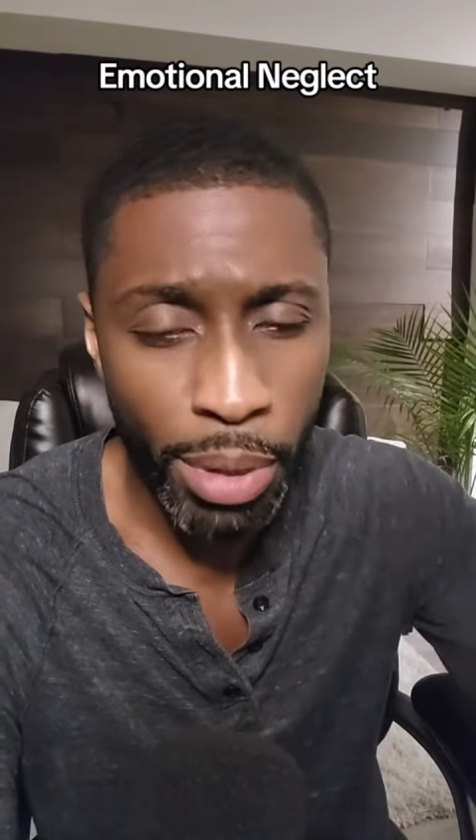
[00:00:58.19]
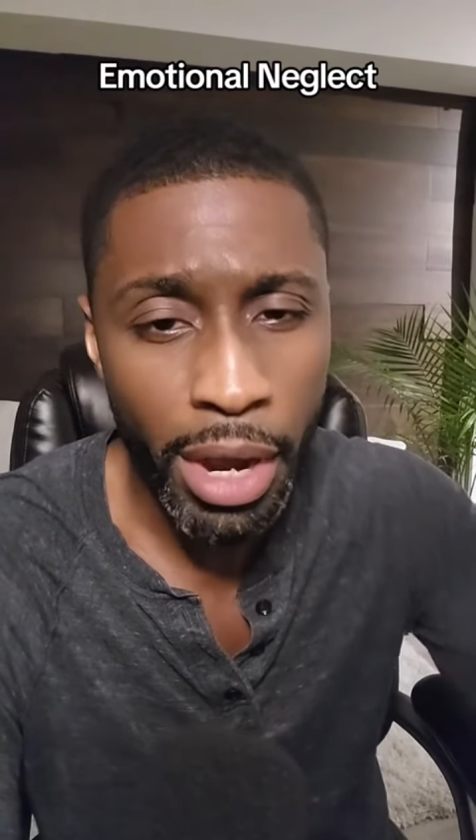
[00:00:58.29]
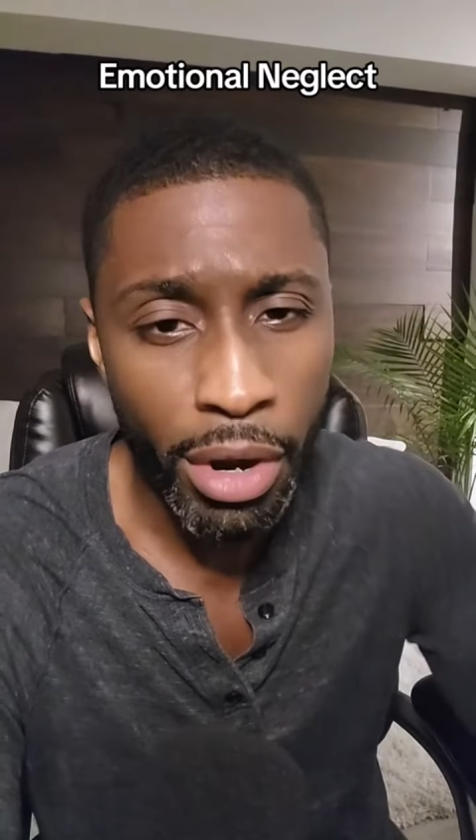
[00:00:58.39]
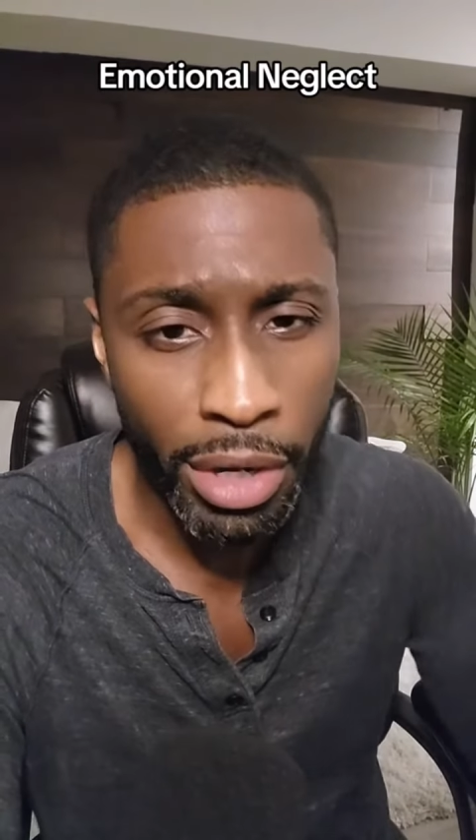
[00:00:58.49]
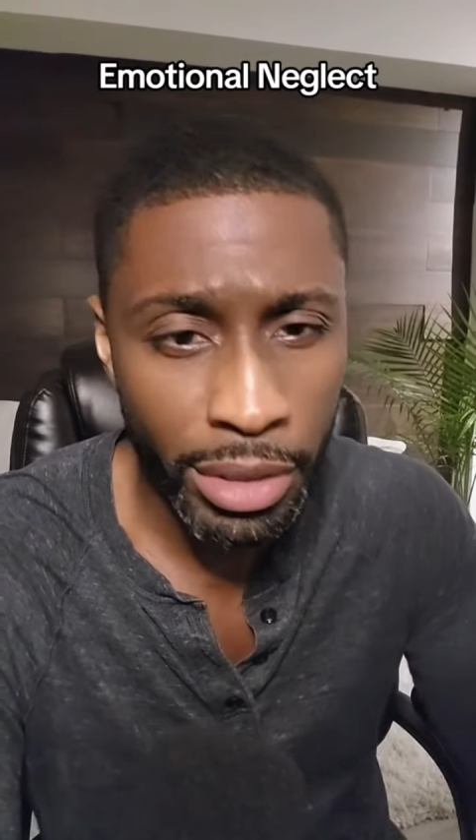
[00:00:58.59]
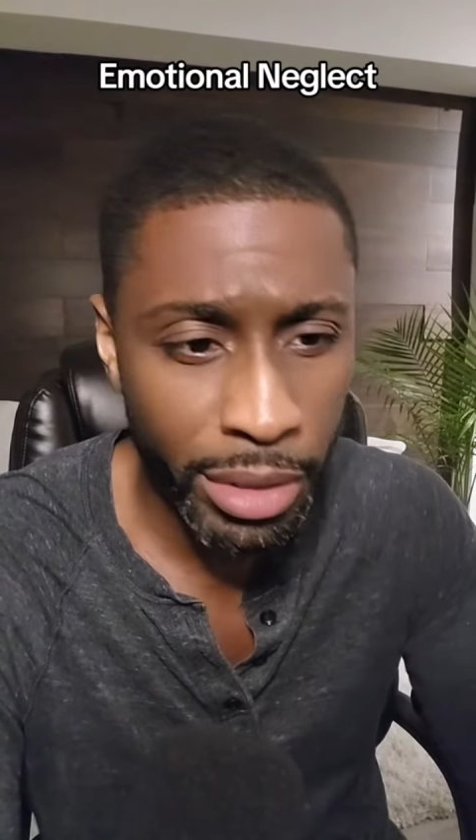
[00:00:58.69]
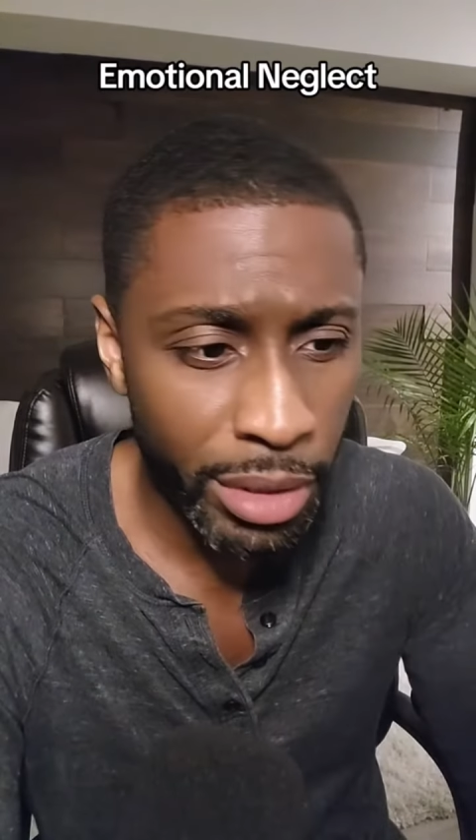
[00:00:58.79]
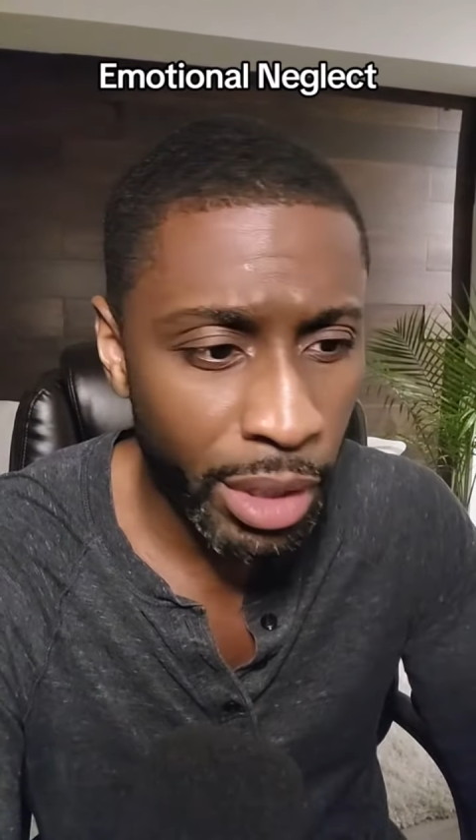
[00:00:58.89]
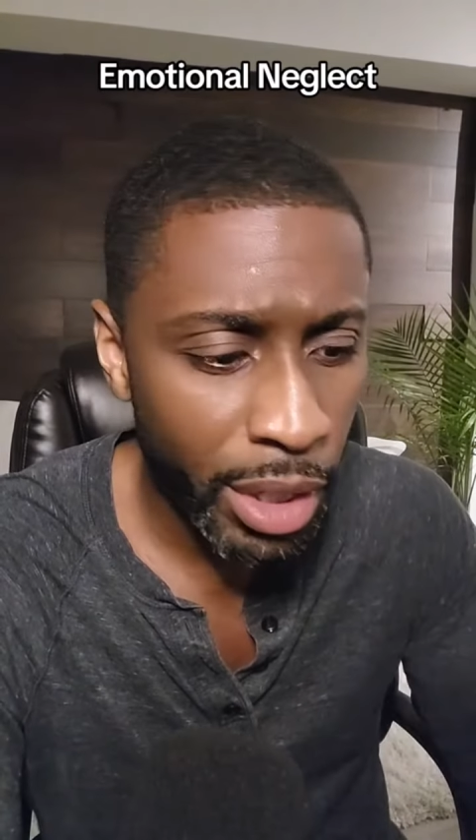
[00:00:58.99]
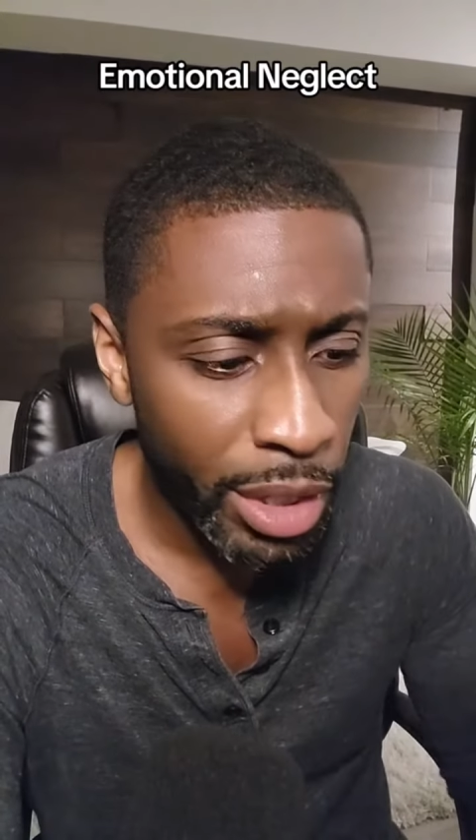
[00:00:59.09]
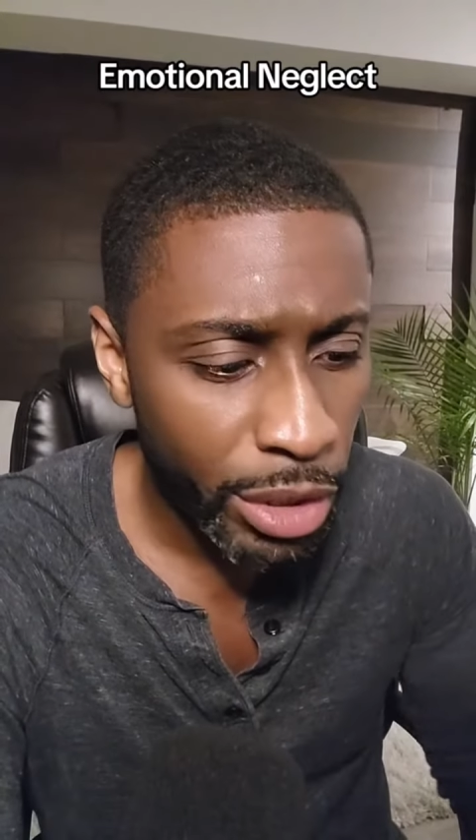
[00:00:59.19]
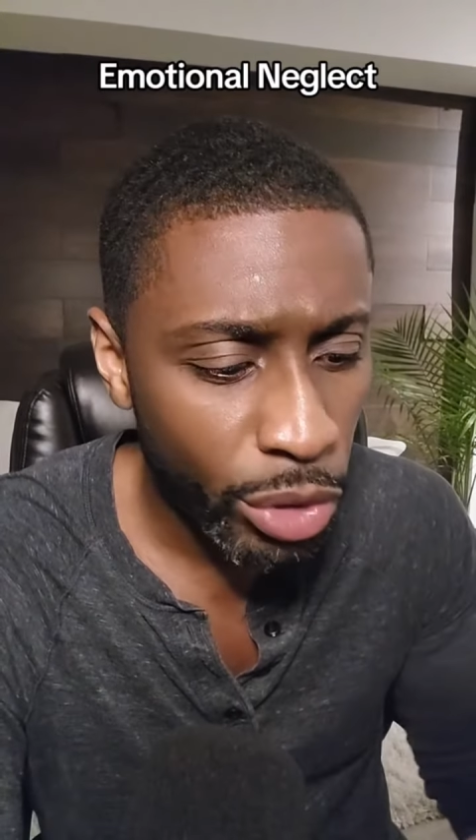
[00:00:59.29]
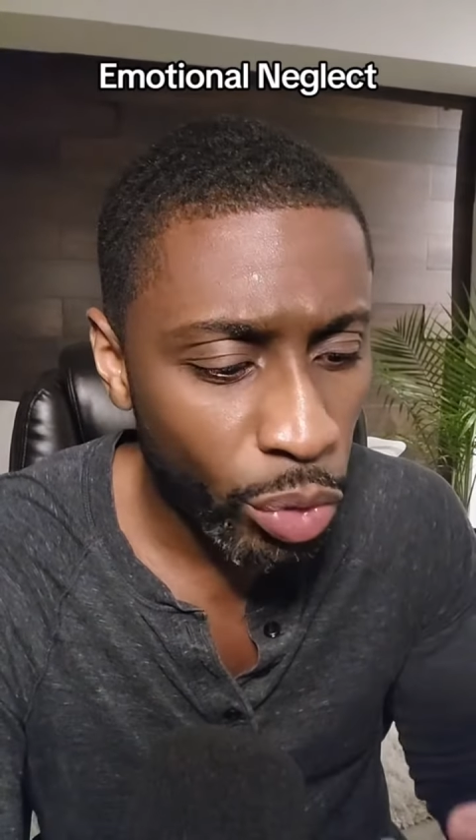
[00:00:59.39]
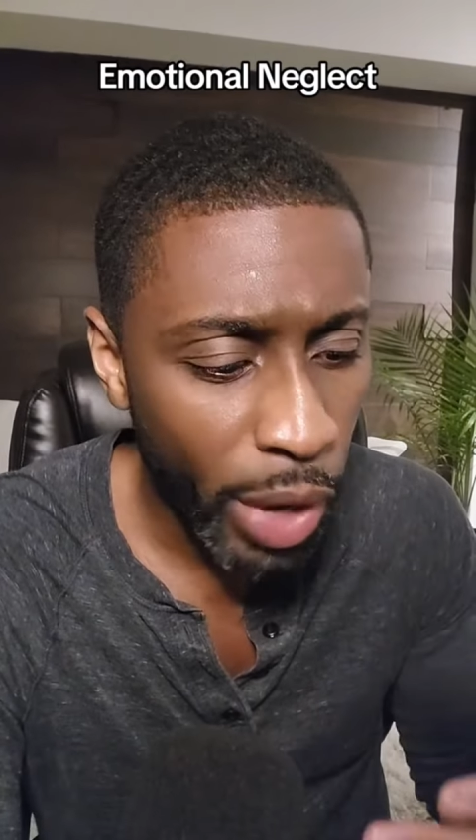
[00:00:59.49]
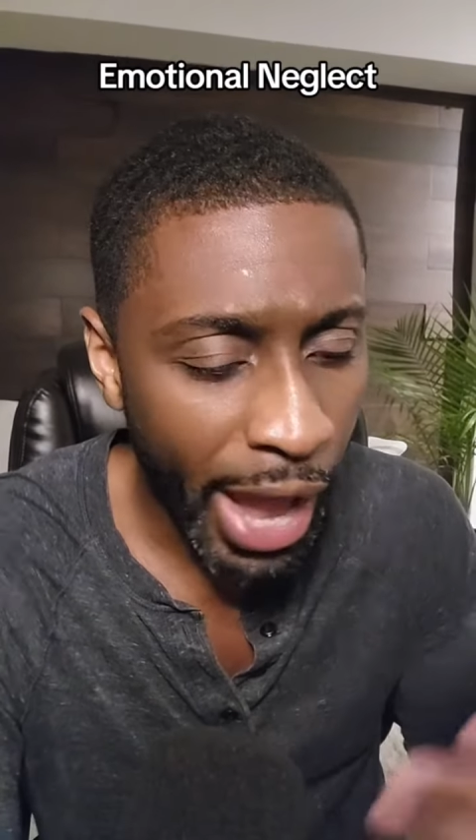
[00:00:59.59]
parent
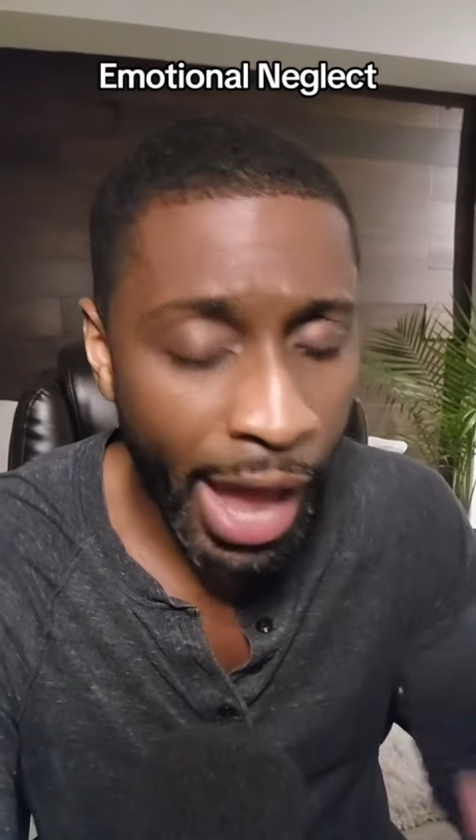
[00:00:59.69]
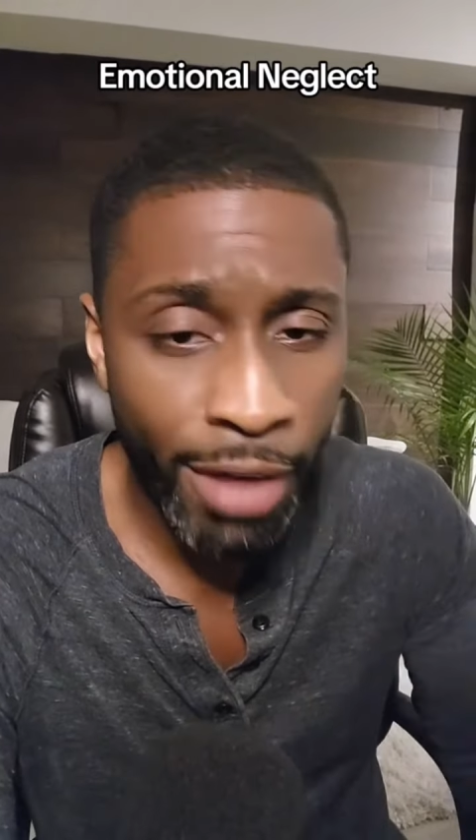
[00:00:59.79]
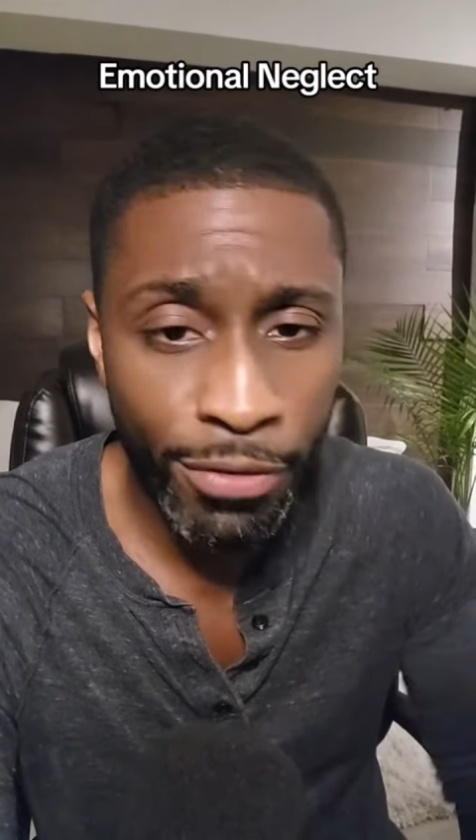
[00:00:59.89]
to have